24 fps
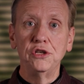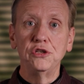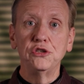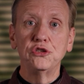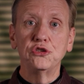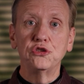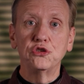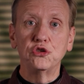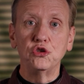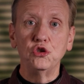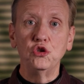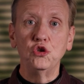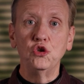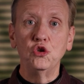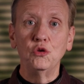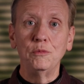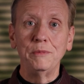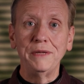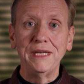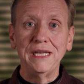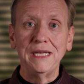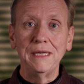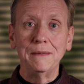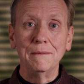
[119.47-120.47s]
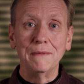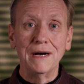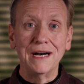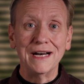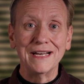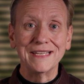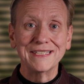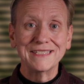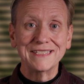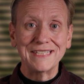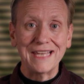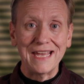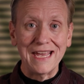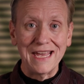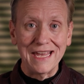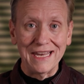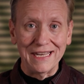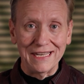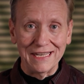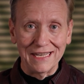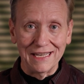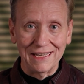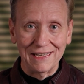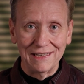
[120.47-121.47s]

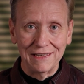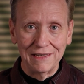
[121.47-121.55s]
Sumimasen.